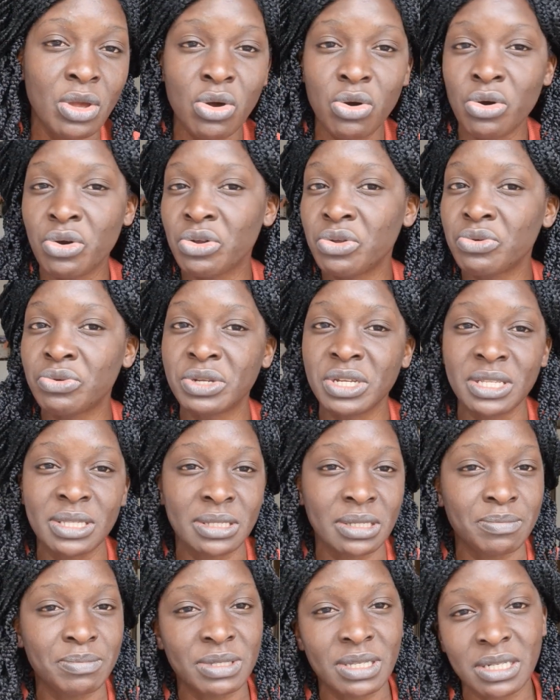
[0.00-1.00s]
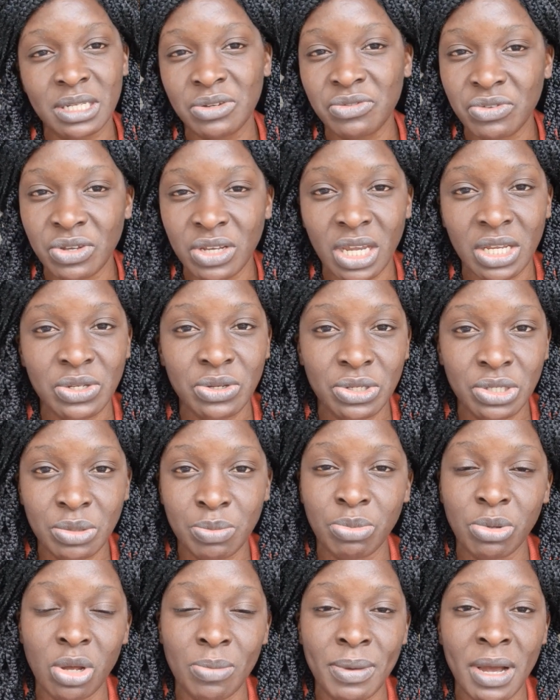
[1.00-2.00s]
or you did some certificate or
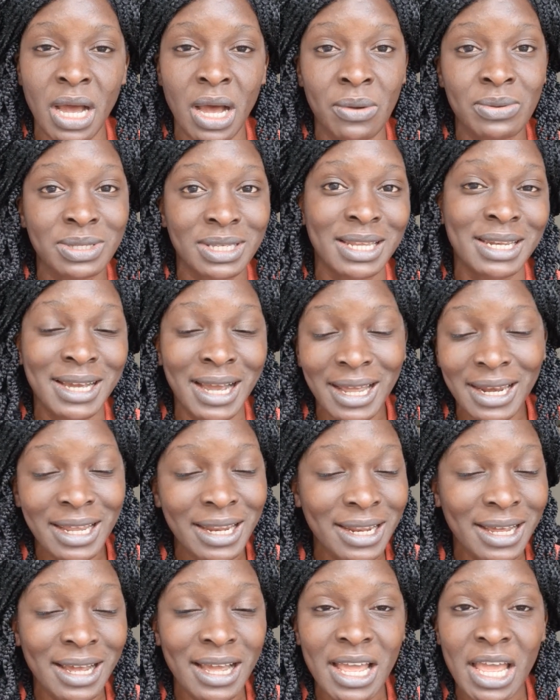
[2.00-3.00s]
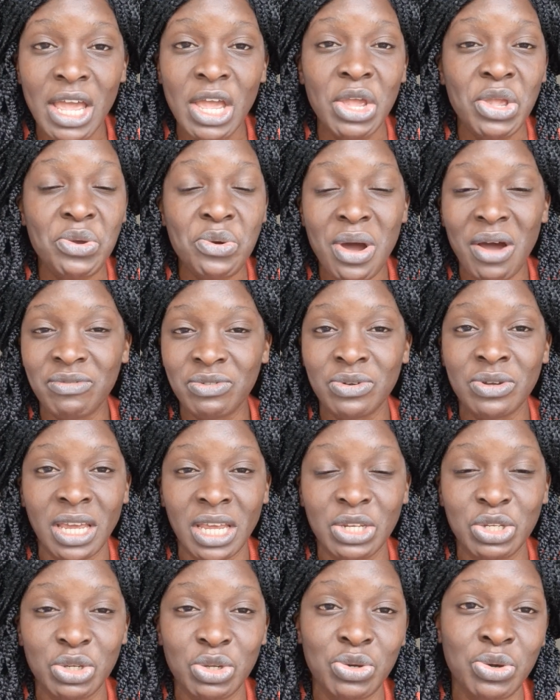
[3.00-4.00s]
diploma outside Canada, you have to
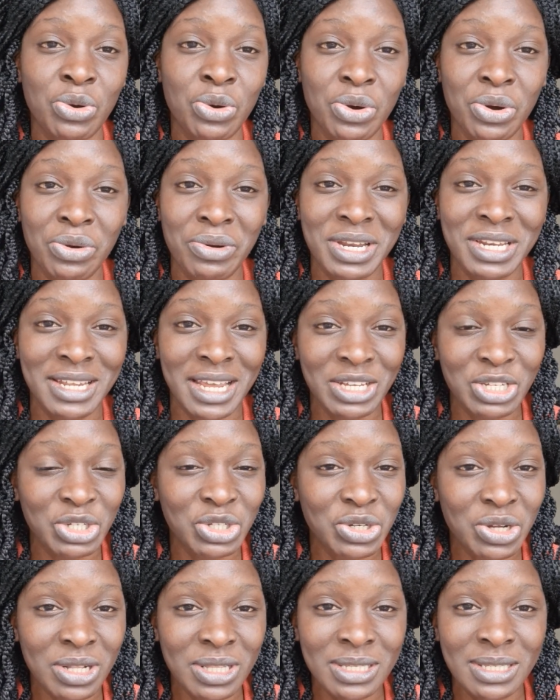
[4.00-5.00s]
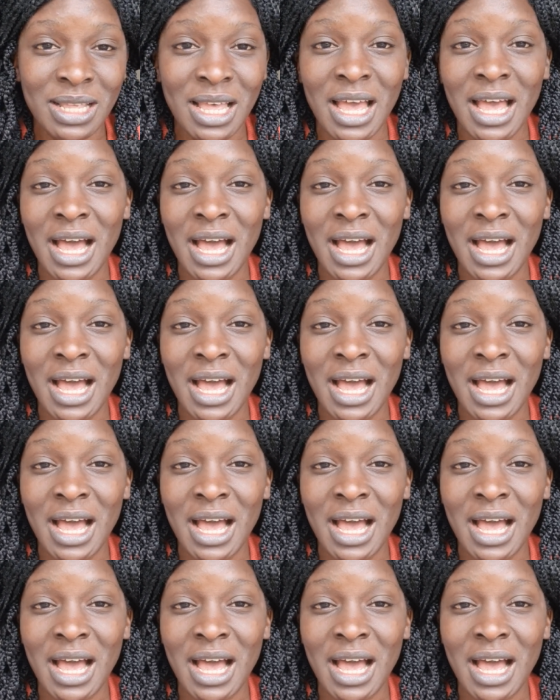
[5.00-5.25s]
get your credentials